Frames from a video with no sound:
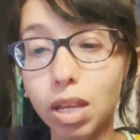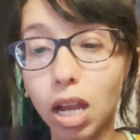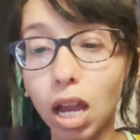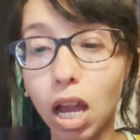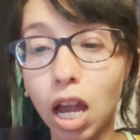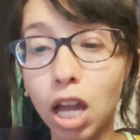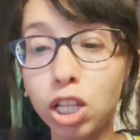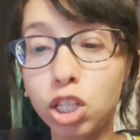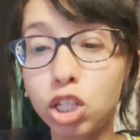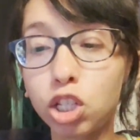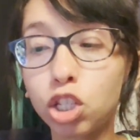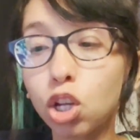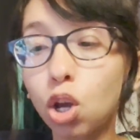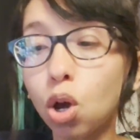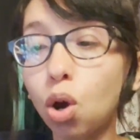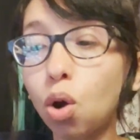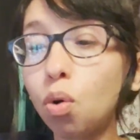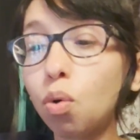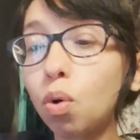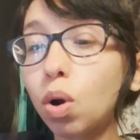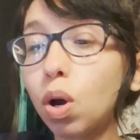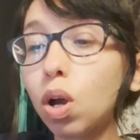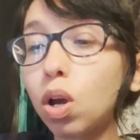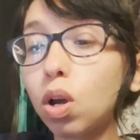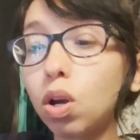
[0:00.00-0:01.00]
And
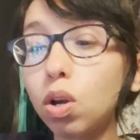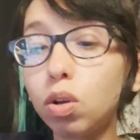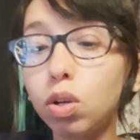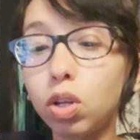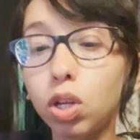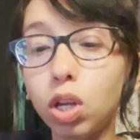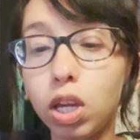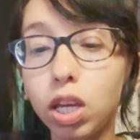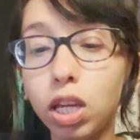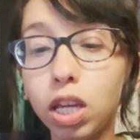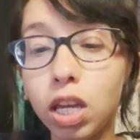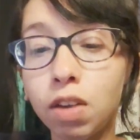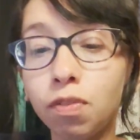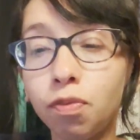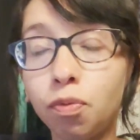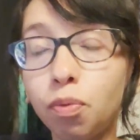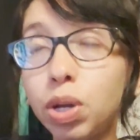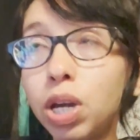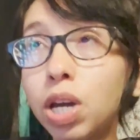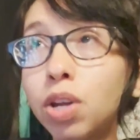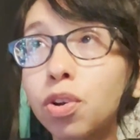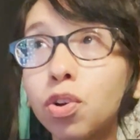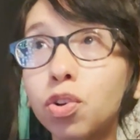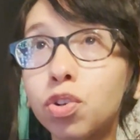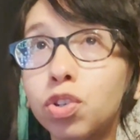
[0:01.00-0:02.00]
so if
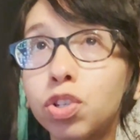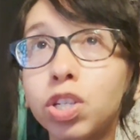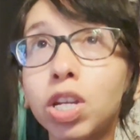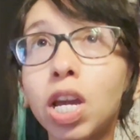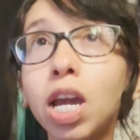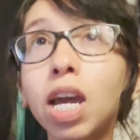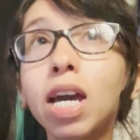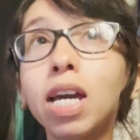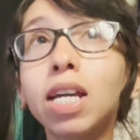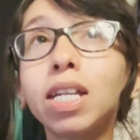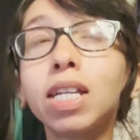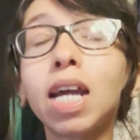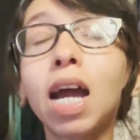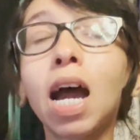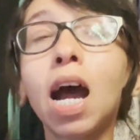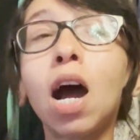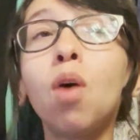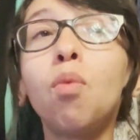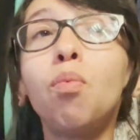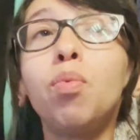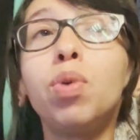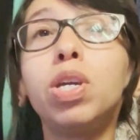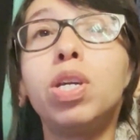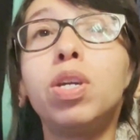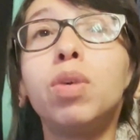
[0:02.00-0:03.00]
we understand
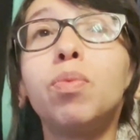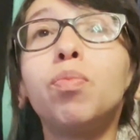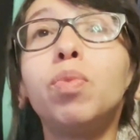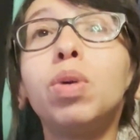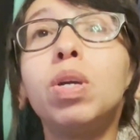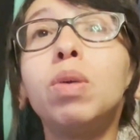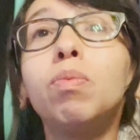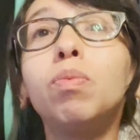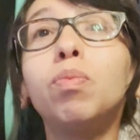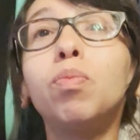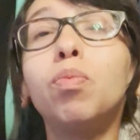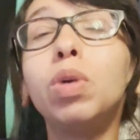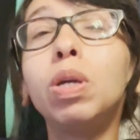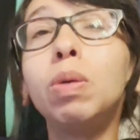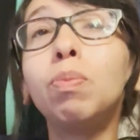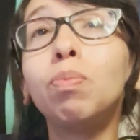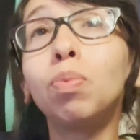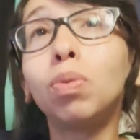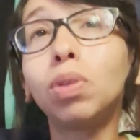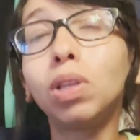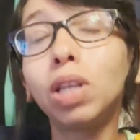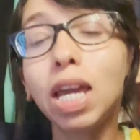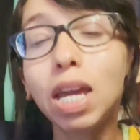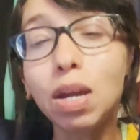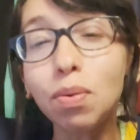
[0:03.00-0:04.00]
how we, we, we
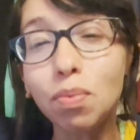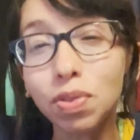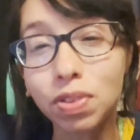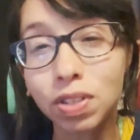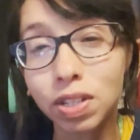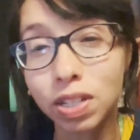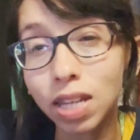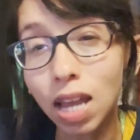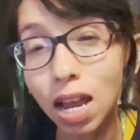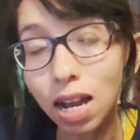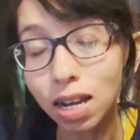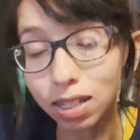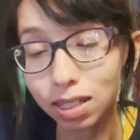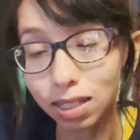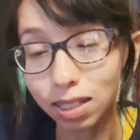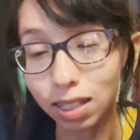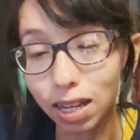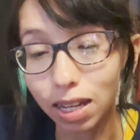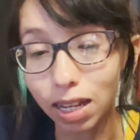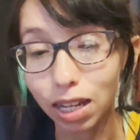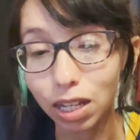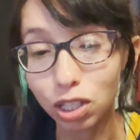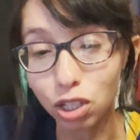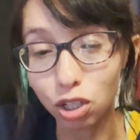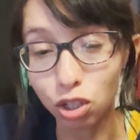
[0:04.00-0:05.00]
play with sex
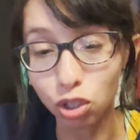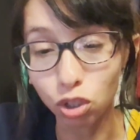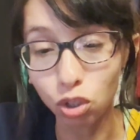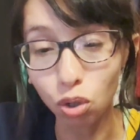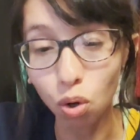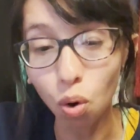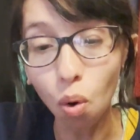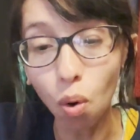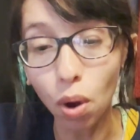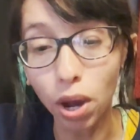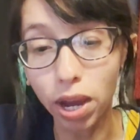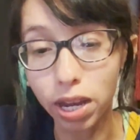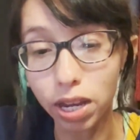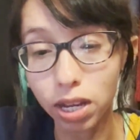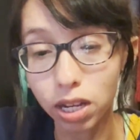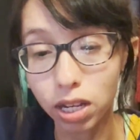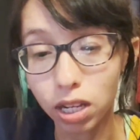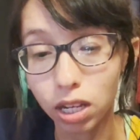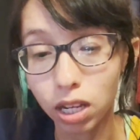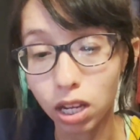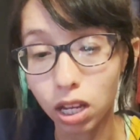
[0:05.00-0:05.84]
like it's a toy,